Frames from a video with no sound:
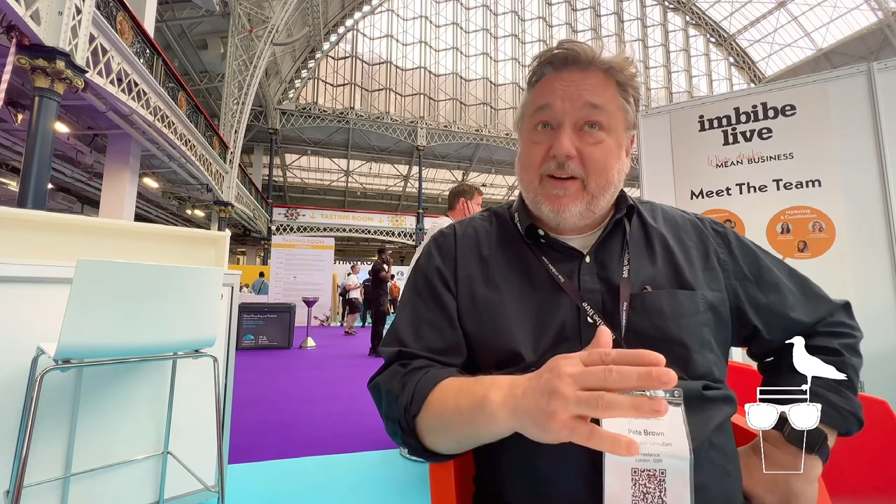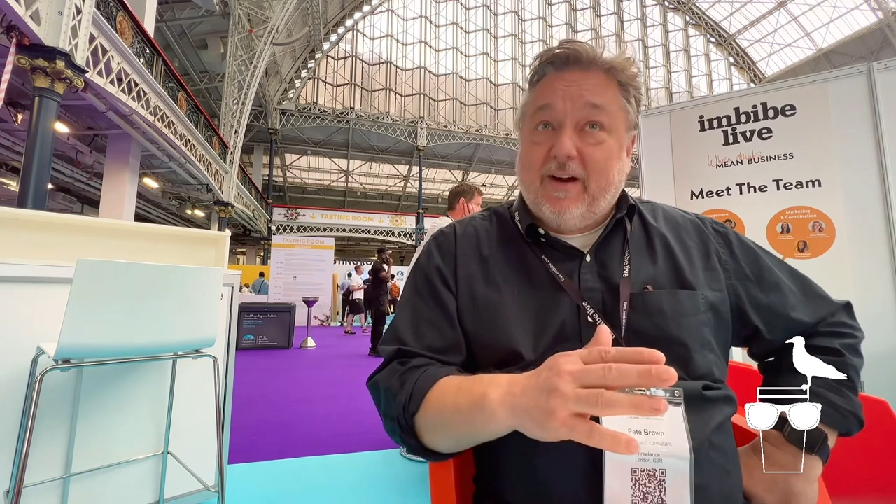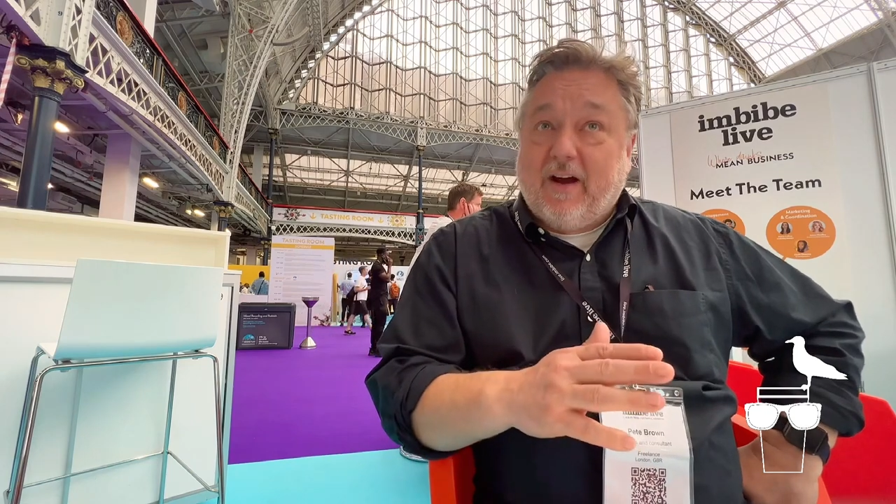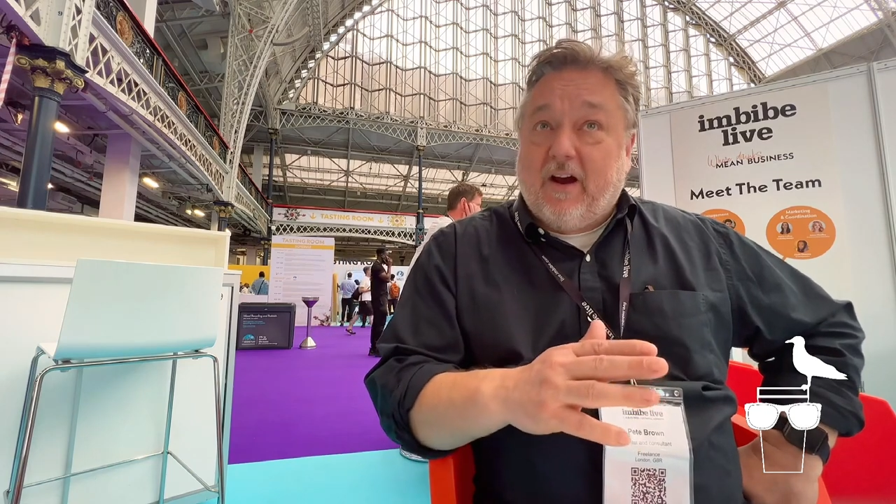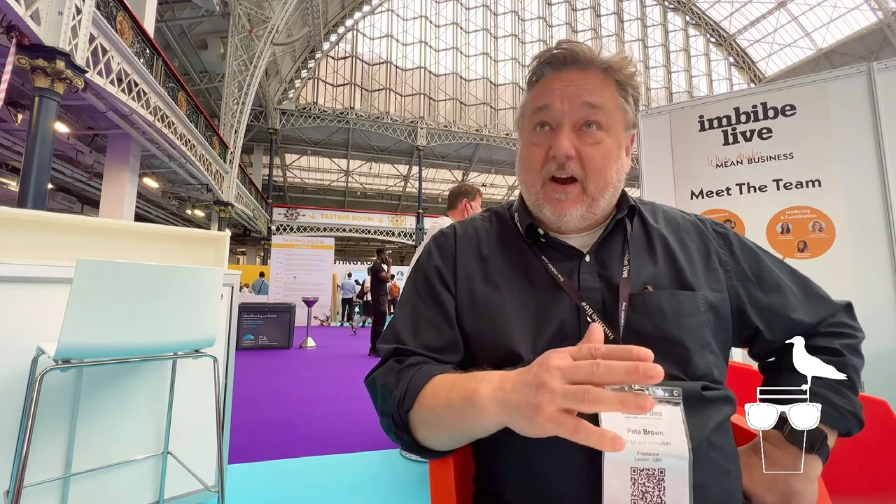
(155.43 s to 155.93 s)

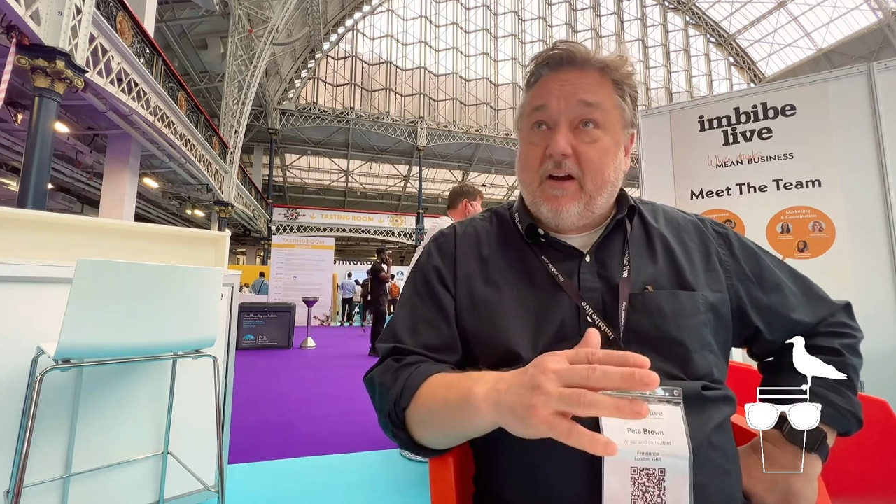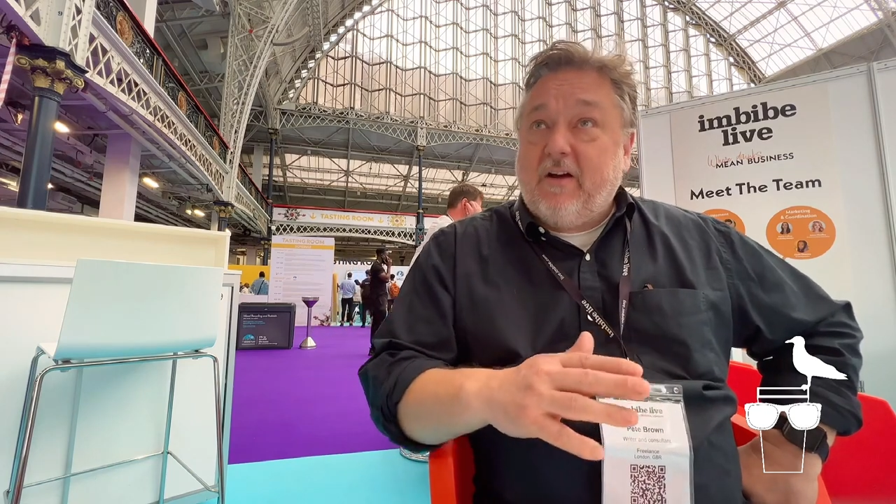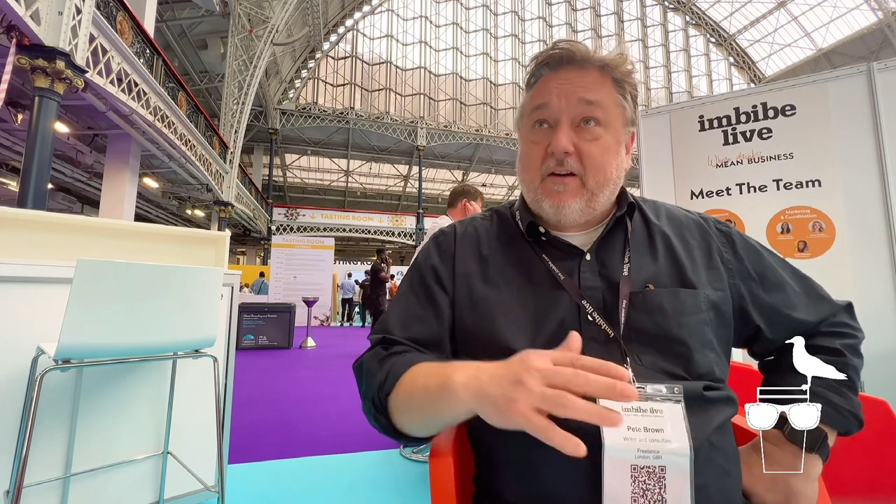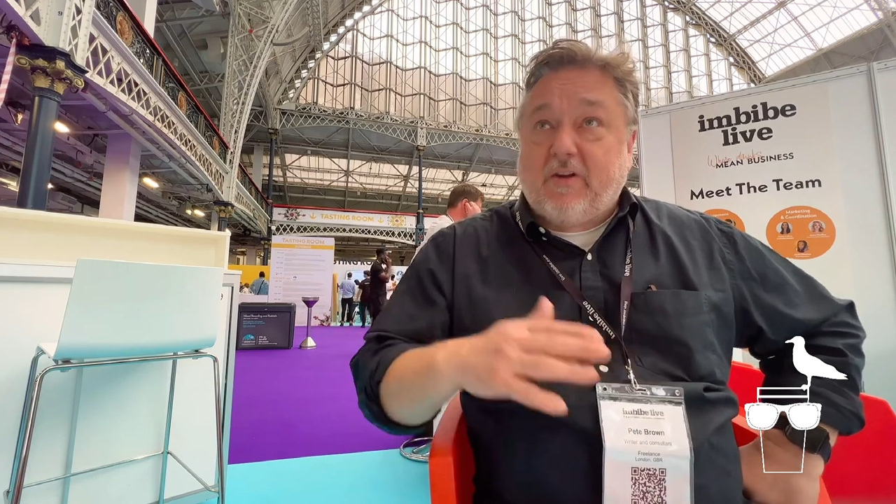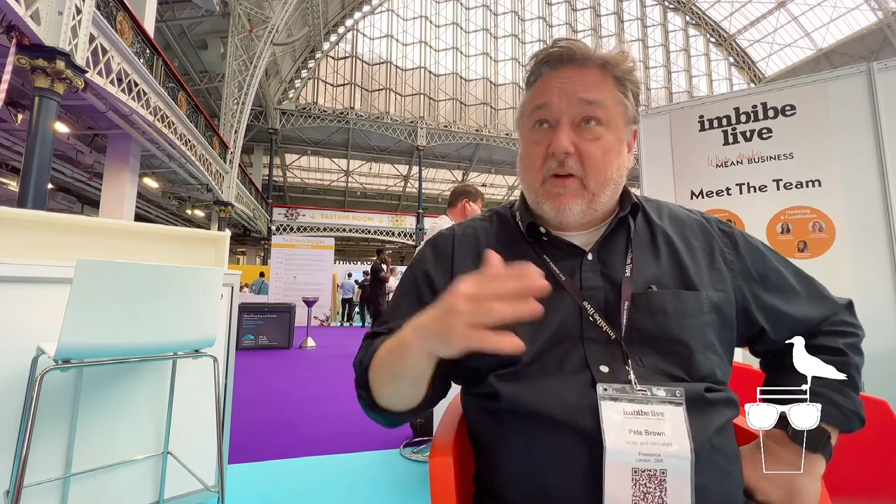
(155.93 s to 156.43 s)

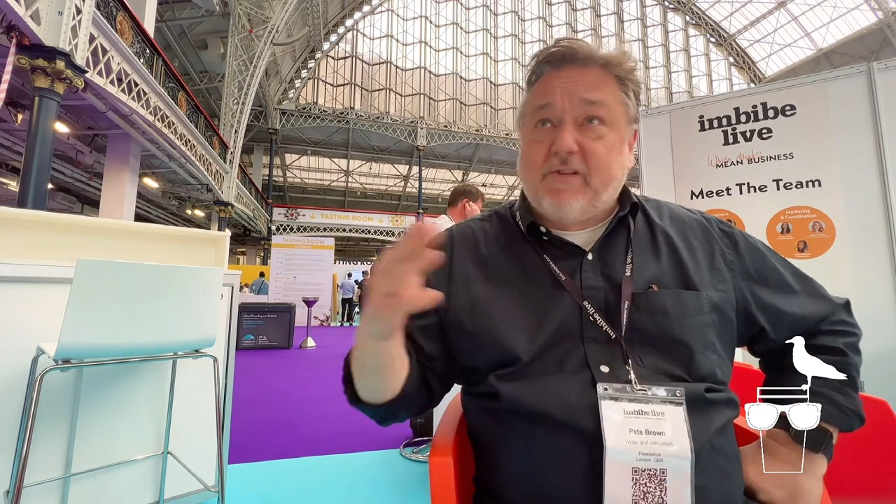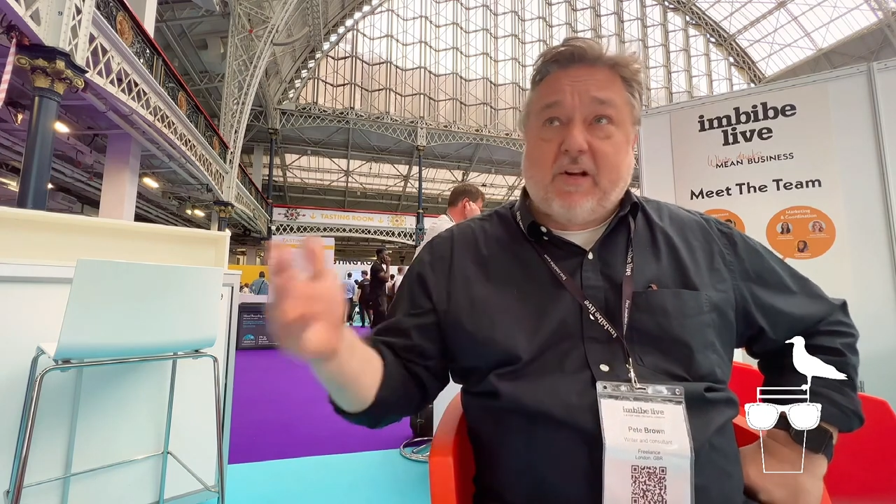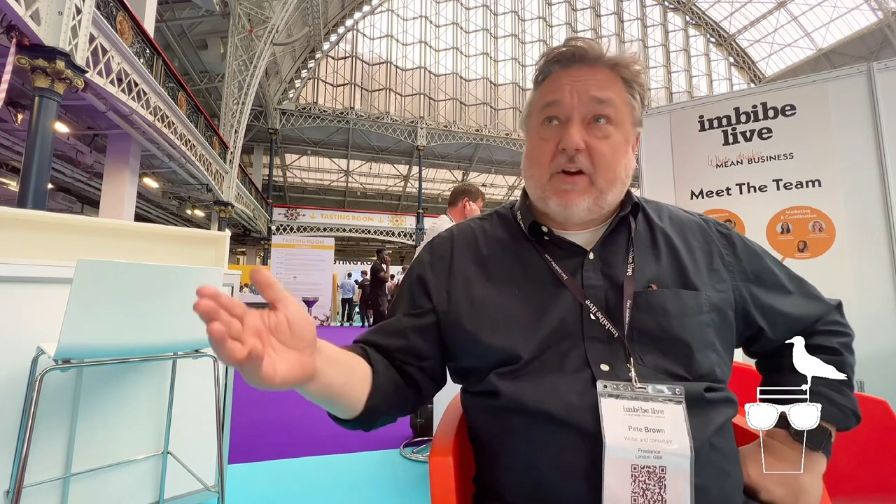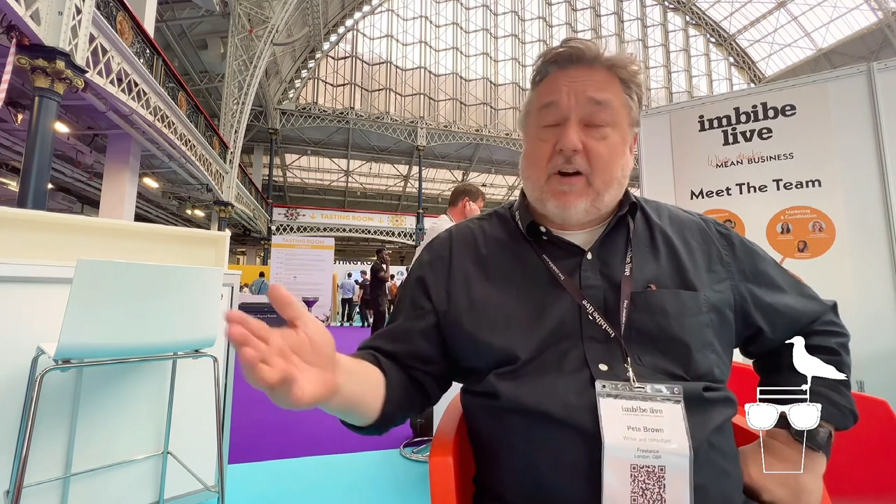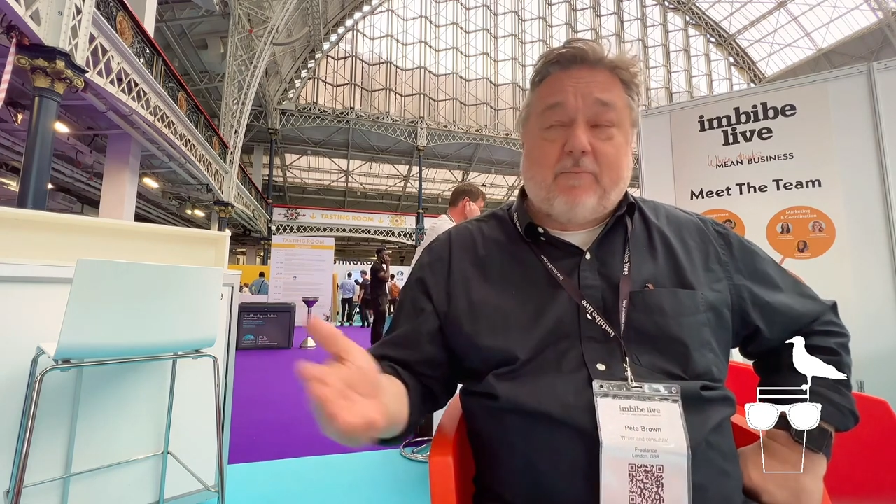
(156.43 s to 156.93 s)
The only reason
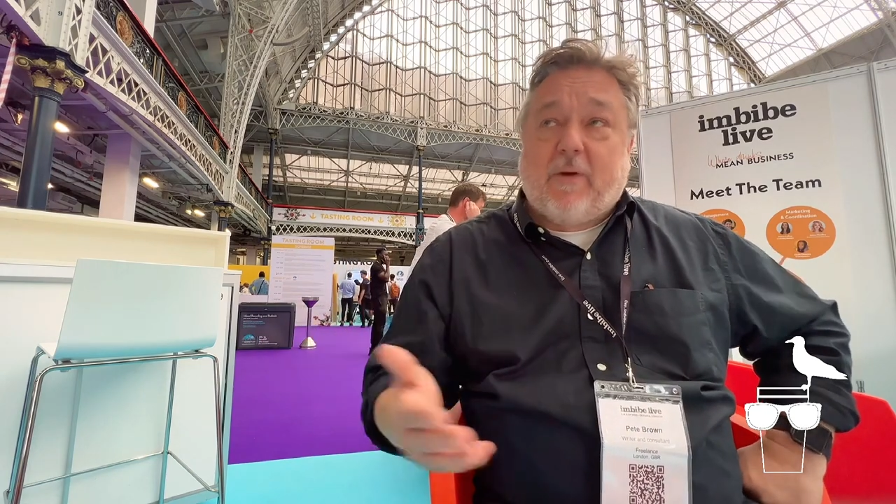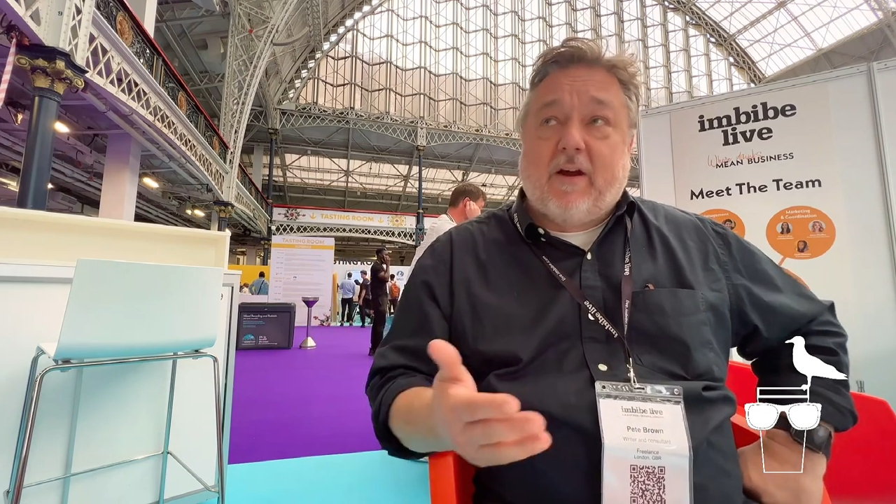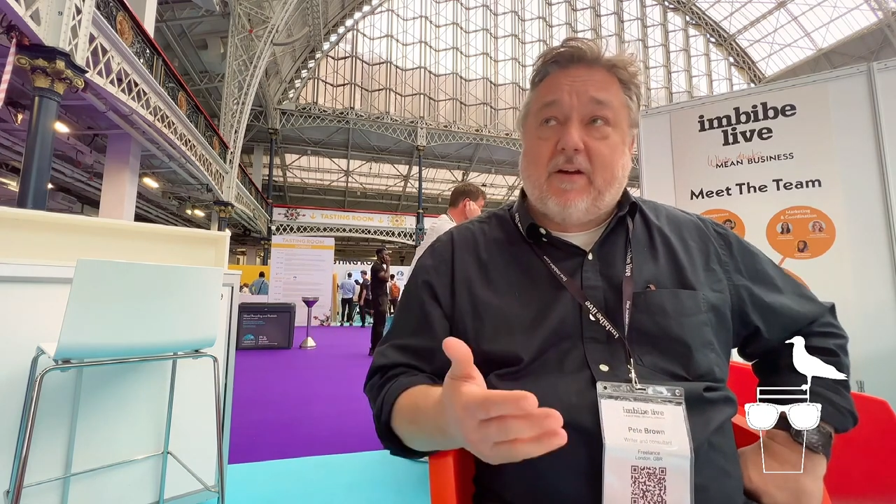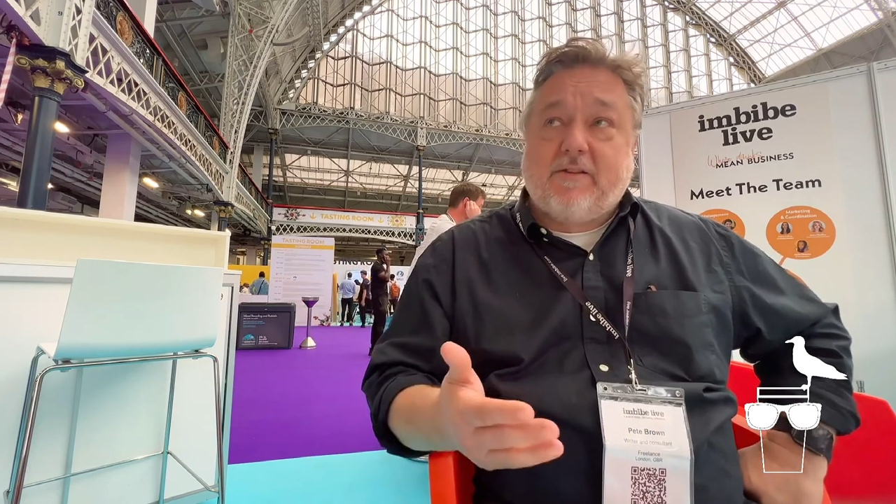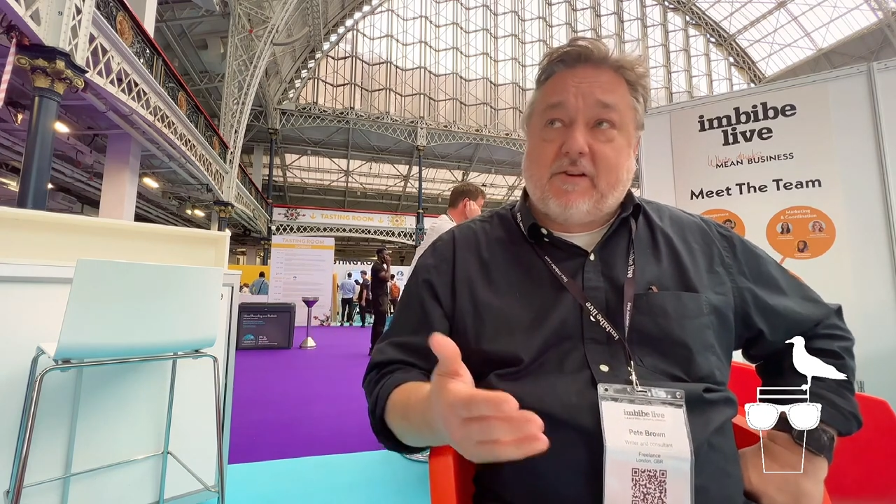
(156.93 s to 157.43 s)
cask beer